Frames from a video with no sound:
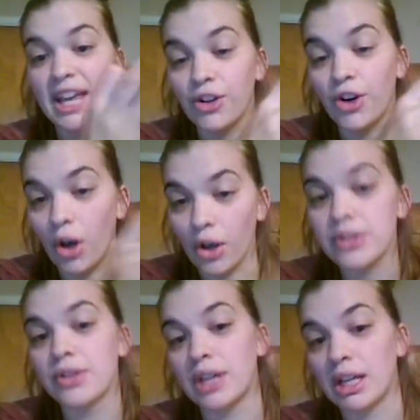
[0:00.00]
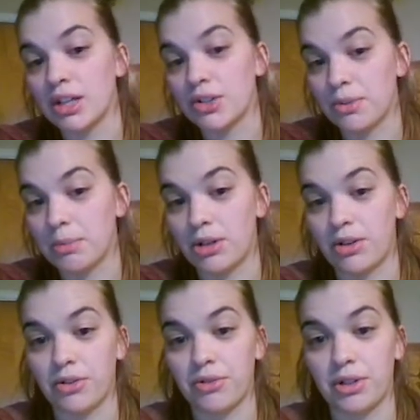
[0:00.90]
And they're also getting turn meter
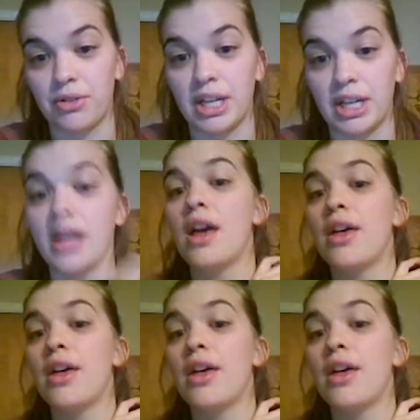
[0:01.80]
on a critical hit.